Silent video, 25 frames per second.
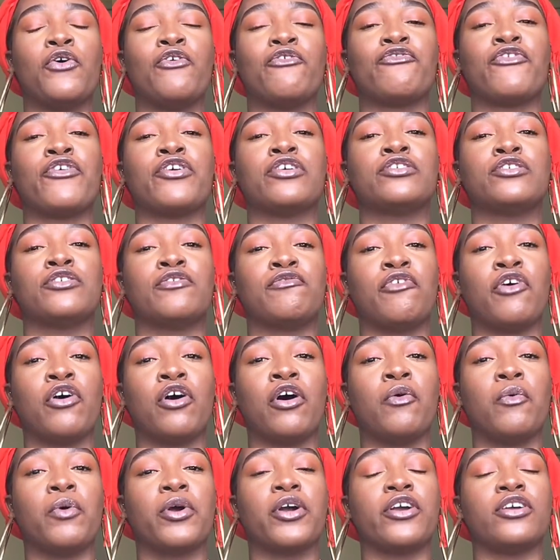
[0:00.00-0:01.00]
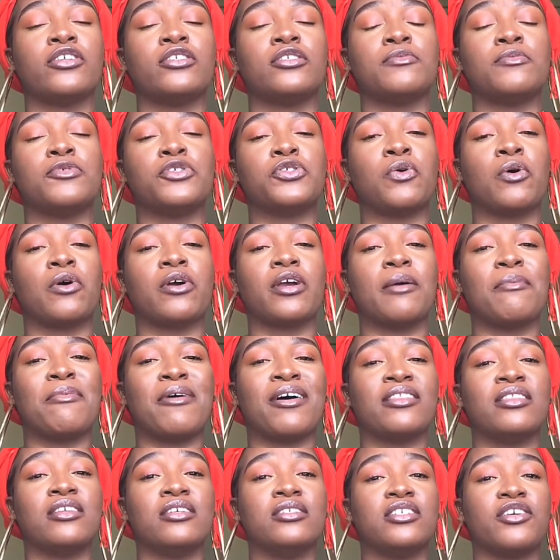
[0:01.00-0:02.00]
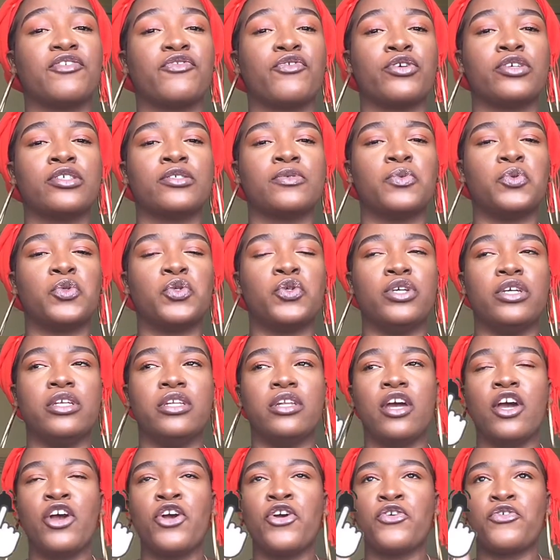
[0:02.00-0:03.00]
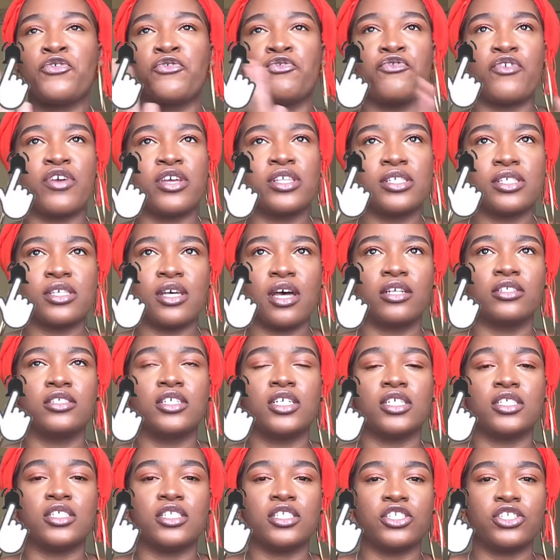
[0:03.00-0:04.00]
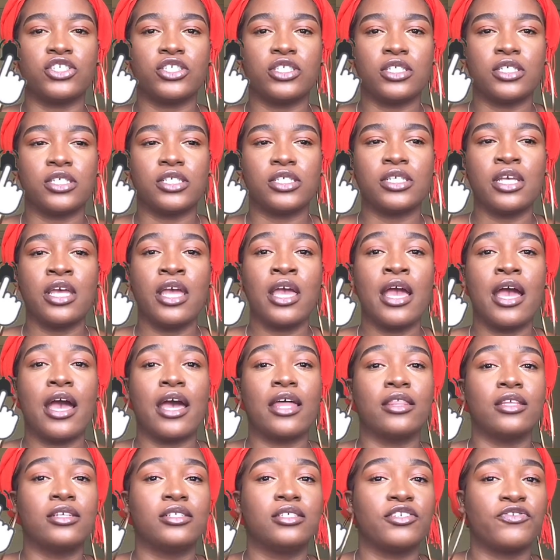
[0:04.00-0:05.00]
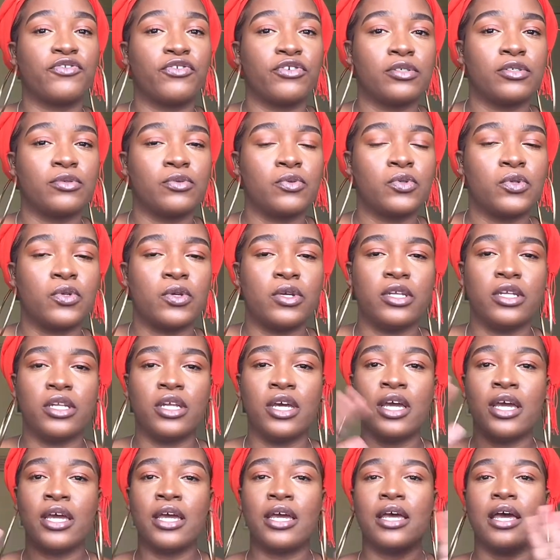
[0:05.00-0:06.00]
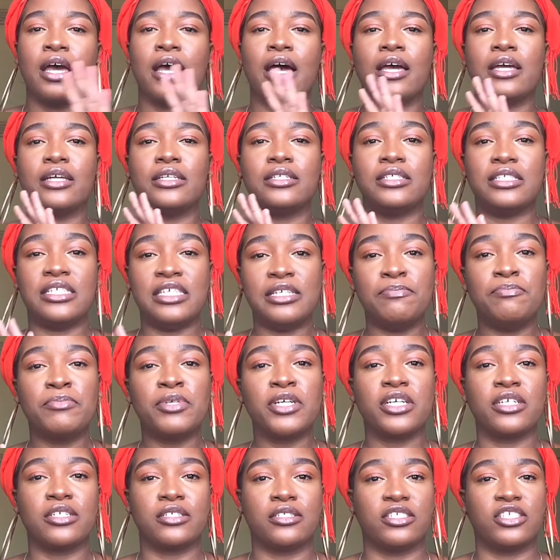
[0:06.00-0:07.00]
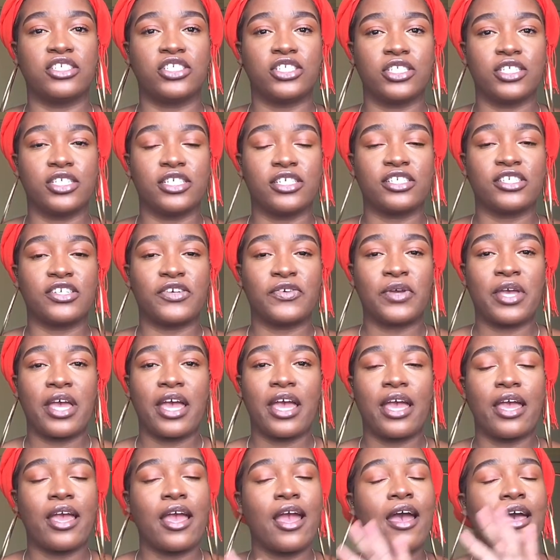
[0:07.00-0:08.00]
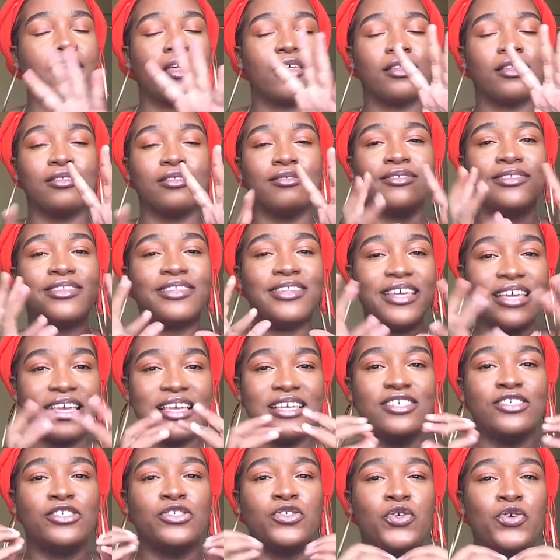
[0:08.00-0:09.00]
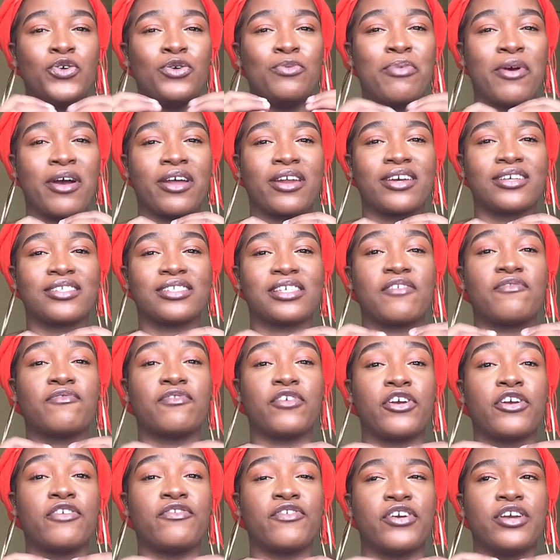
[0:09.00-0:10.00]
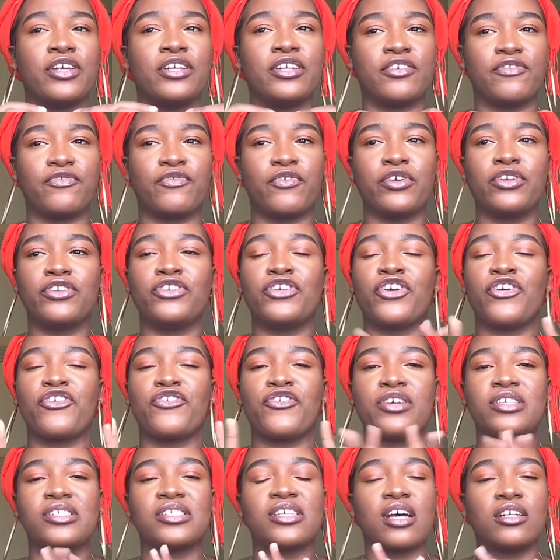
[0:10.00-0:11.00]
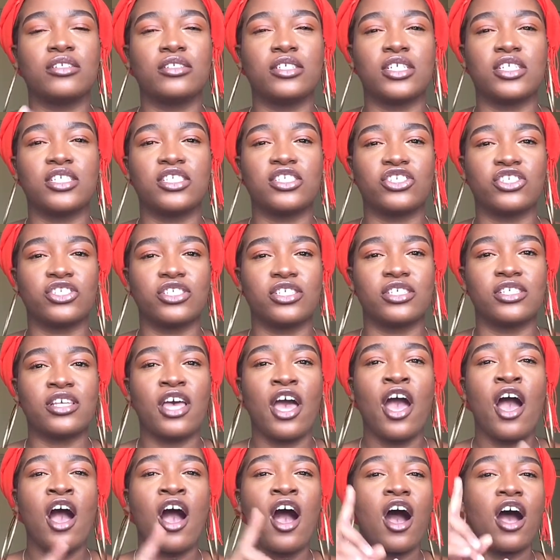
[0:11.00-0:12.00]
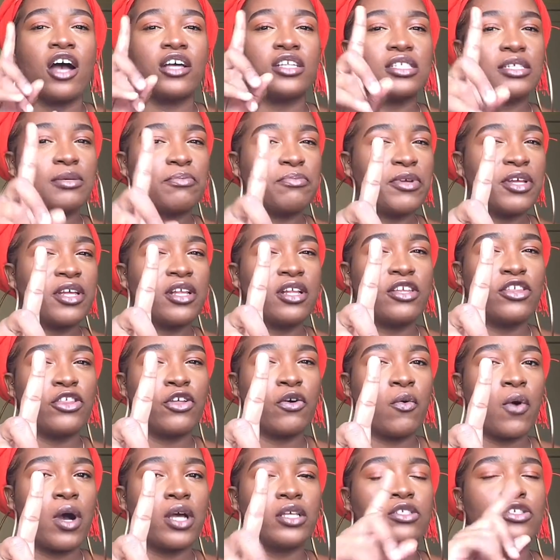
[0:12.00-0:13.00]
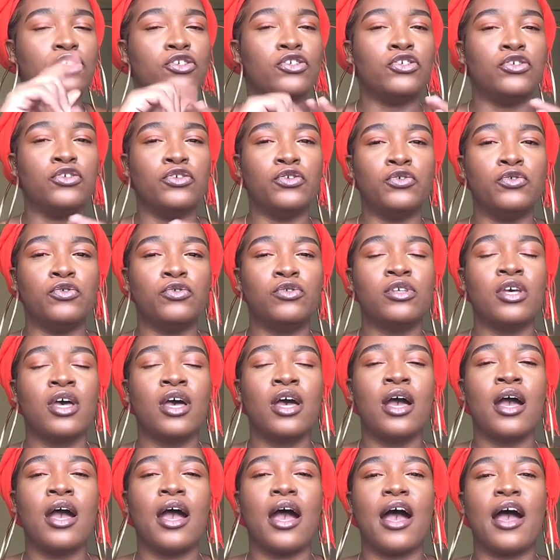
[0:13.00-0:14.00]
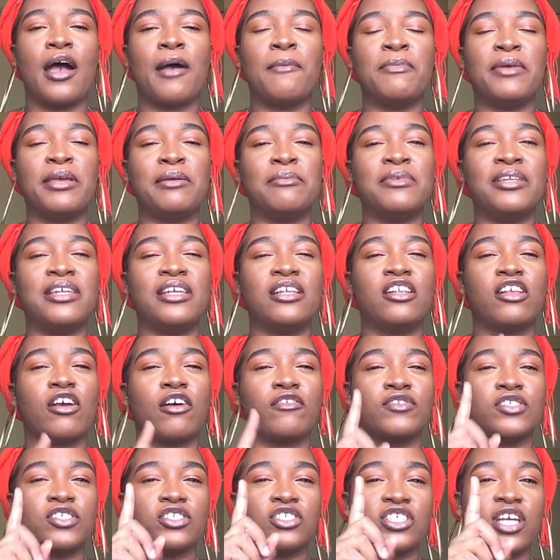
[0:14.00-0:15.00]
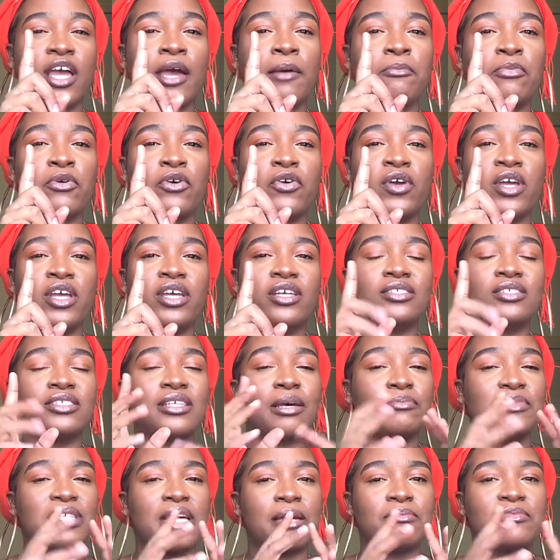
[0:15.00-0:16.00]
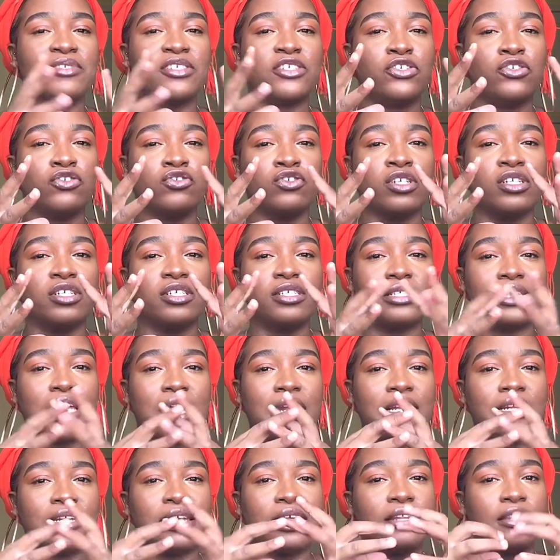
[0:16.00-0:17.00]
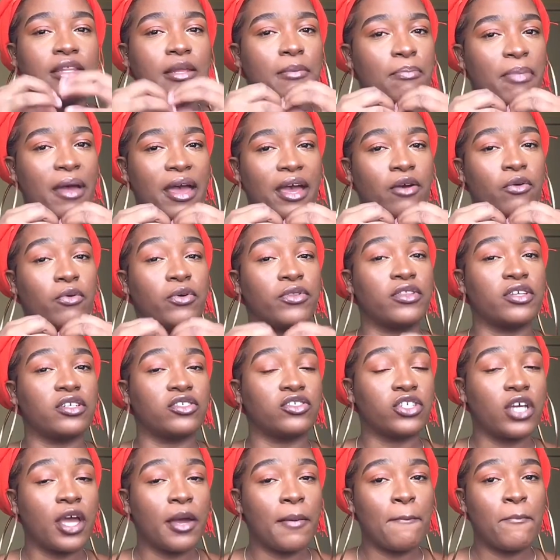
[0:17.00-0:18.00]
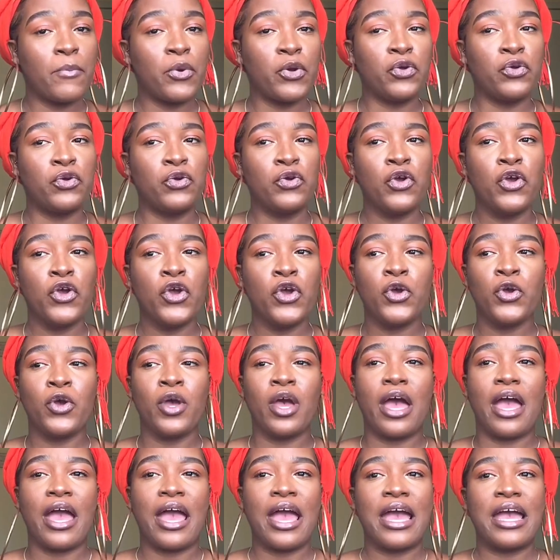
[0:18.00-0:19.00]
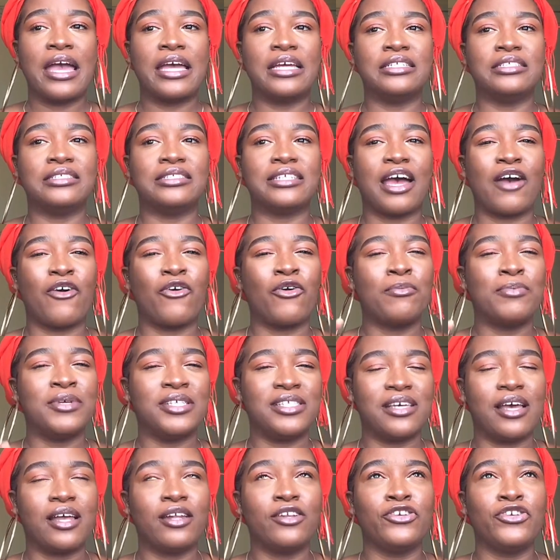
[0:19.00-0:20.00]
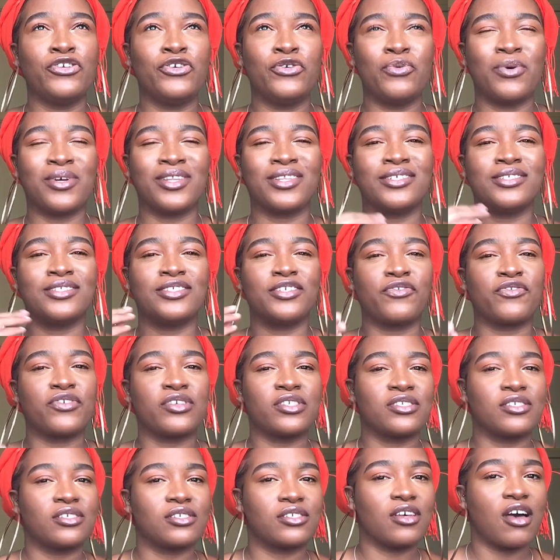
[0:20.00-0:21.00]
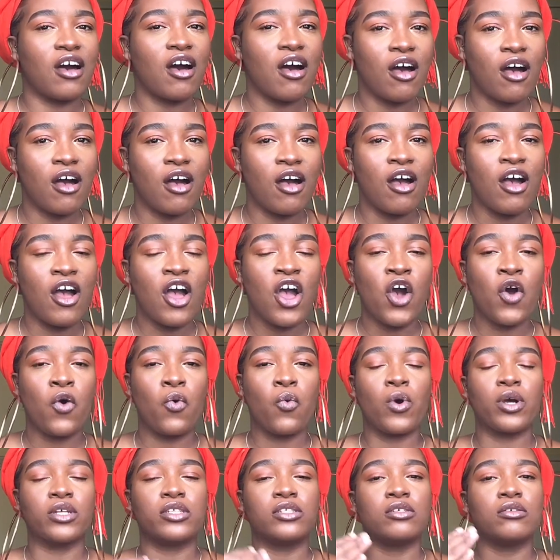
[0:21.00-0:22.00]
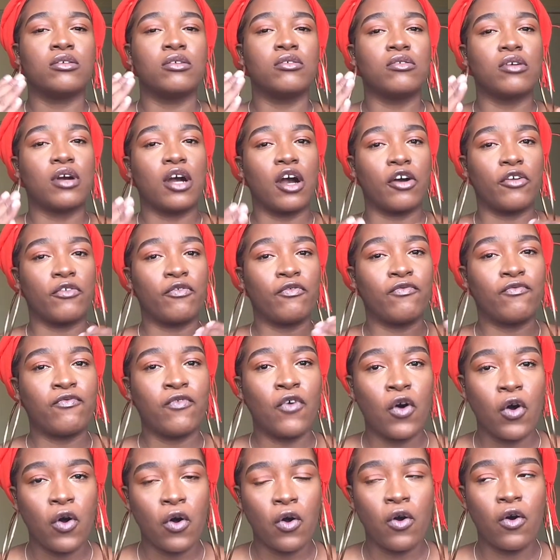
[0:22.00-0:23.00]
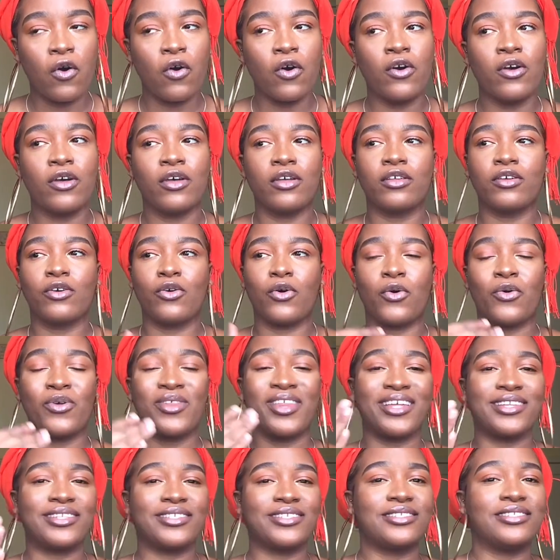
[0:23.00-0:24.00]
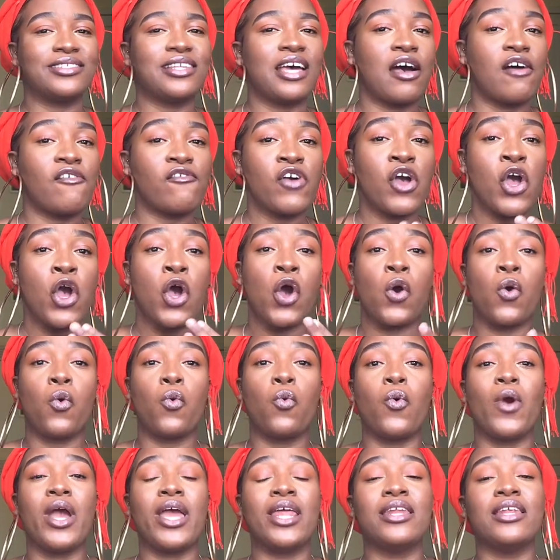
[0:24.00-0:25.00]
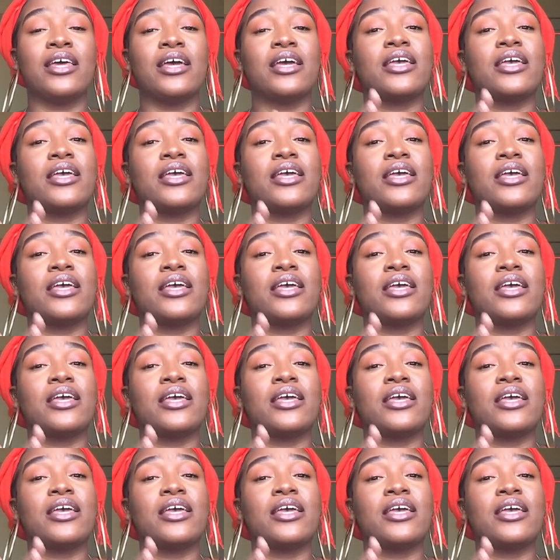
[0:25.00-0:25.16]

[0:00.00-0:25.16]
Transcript: first of all, we're going to be talking about the difference between rinse out conditioners and the difference between deep conditioners. Okay, these two products are very different. Your rinse out conditioners are typically the ones you use immediately after shampooing. Sometimes they usually sell it in the pack with the shampoo, and I will be telling you what the differences are, what to look out for, all that stuff, when